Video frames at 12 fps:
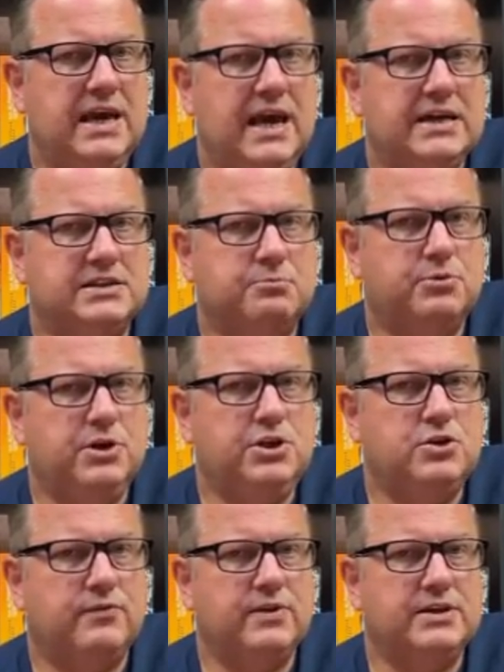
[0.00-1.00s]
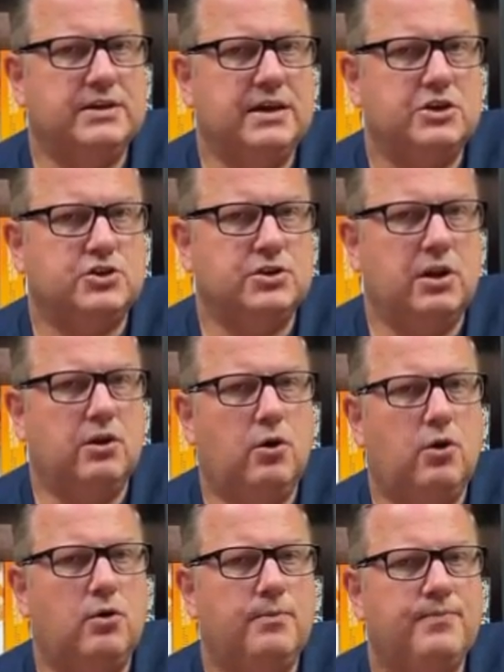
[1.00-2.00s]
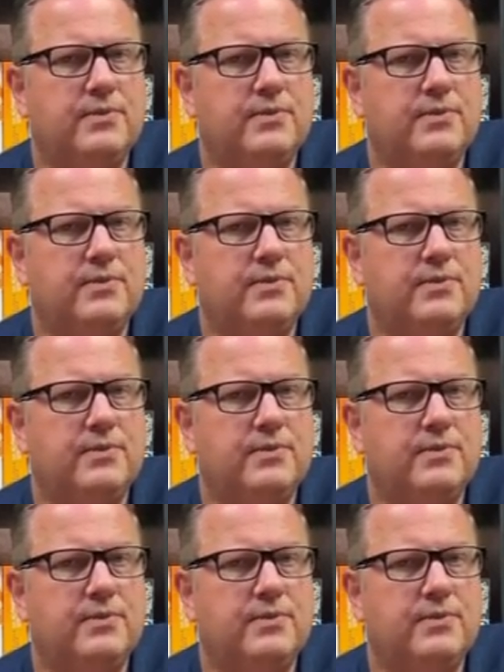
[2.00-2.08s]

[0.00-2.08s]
as a breach of international law